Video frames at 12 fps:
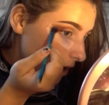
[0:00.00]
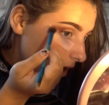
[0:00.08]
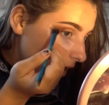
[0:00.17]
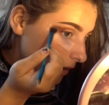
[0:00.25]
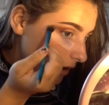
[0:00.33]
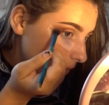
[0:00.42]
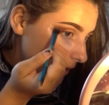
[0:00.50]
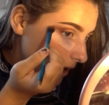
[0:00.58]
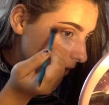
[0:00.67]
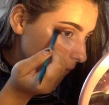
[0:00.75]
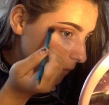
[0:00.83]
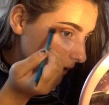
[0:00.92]
a little bit,
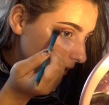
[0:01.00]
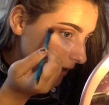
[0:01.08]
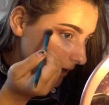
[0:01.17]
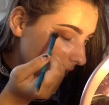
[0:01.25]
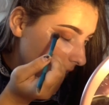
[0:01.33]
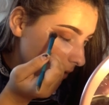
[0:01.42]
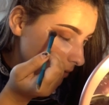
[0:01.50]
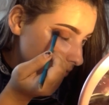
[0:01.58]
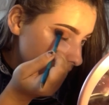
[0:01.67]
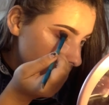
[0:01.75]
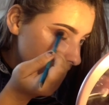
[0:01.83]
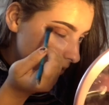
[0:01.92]
and winging it out
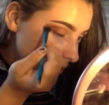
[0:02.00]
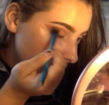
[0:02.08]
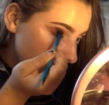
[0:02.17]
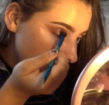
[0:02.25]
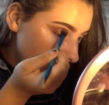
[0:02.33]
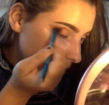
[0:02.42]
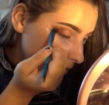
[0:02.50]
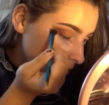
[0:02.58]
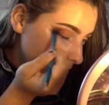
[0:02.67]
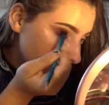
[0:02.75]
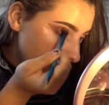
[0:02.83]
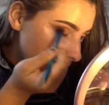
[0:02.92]
a
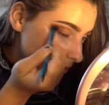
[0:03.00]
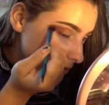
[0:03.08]
little bit.